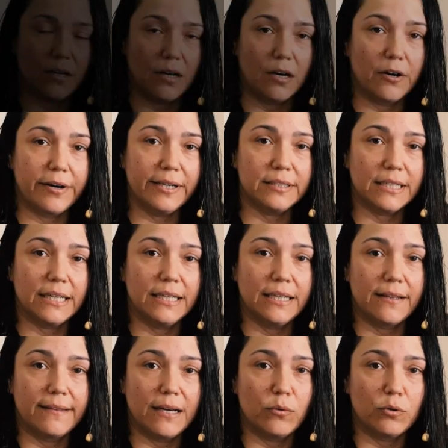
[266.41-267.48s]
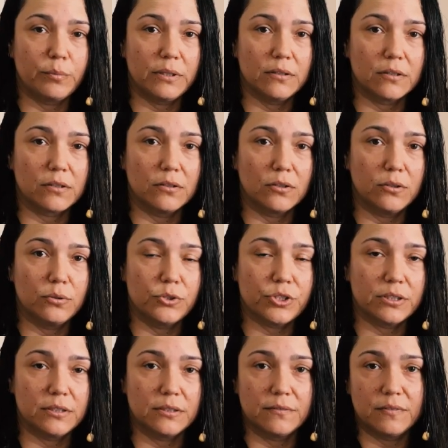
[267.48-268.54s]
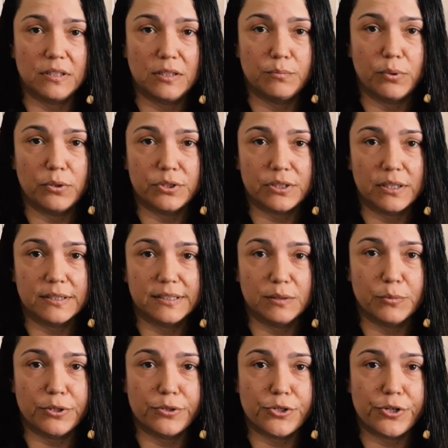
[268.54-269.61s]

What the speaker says: All right, and that would be the conclusion of the pulse oximeter